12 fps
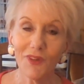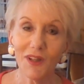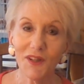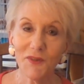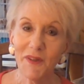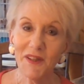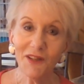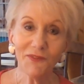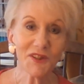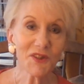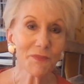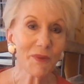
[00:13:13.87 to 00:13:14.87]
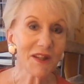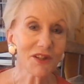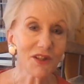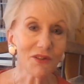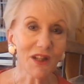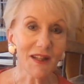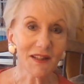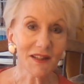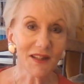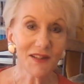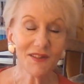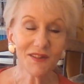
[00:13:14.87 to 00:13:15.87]
It's been lovely to speak to you like
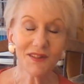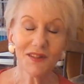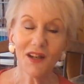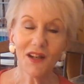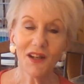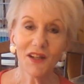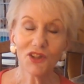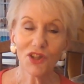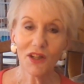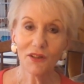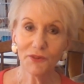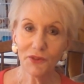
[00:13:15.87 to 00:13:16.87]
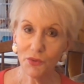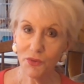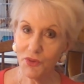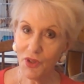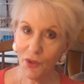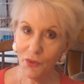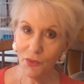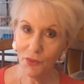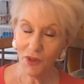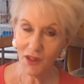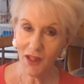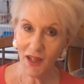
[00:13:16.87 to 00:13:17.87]
this. I shall do so
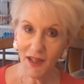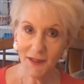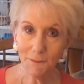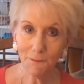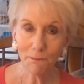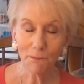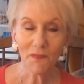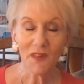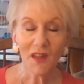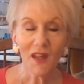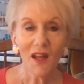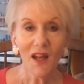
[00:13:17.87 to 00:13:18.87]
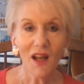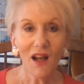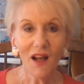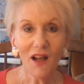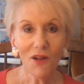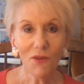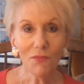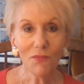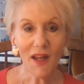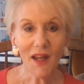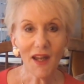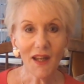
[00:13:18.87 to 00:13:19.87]
again.
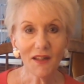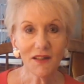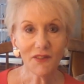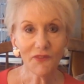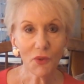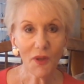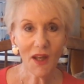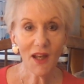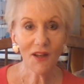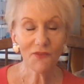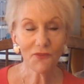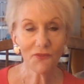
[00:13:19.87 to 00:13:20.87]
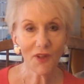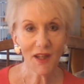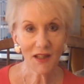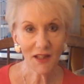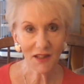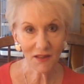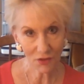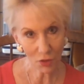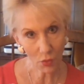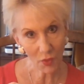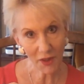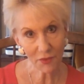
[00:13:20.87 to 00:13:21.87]
And if you have any
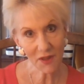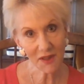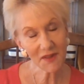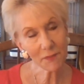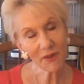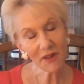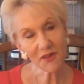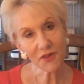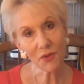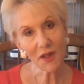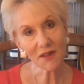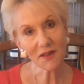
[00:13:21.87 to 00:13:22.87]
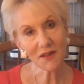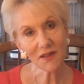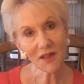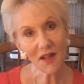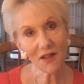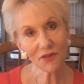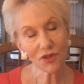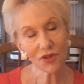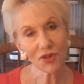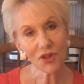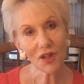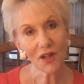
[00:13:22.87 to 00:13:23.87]
queries, please do get in
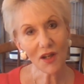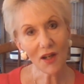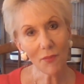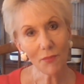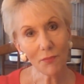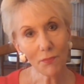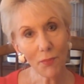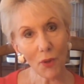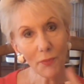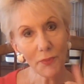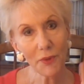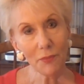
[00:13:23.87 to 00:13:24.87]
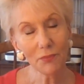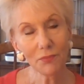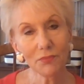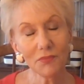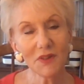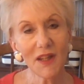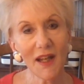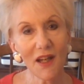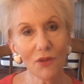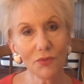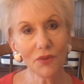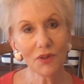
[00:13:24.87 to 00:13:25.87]
touch. Pop them
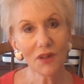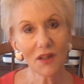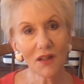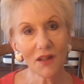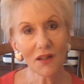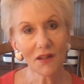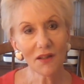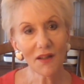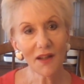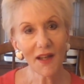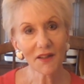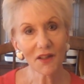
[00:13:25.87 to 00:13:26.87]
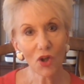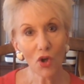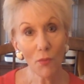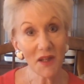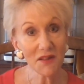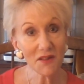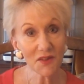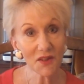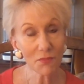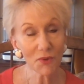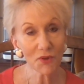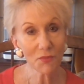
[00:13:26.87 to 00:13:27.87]
down at the comments at
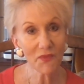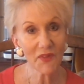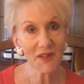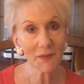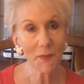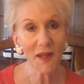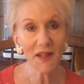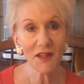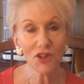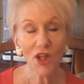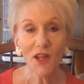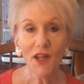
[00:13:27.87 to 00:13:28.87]
the bottom of this page.